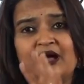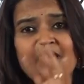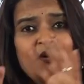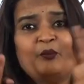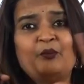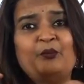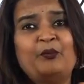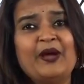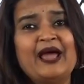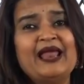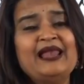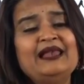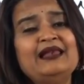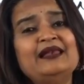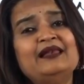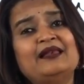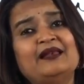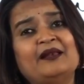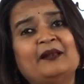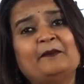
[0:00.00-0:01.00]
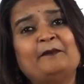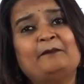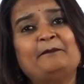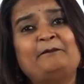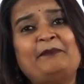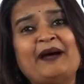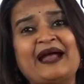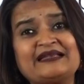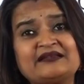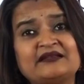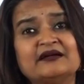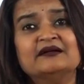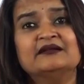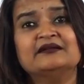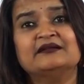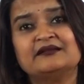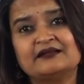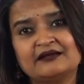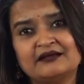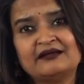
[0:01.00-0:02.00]
well
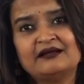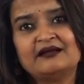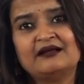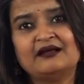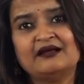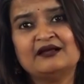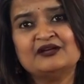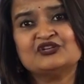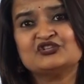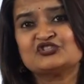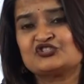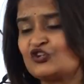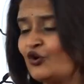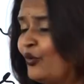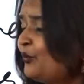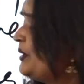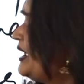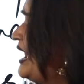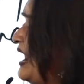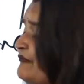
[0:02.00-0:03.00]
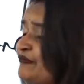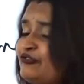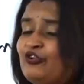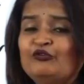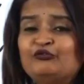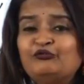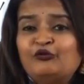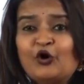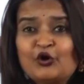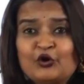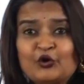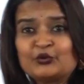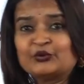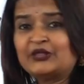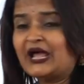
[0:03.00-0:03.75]
patterned. So, we have to follow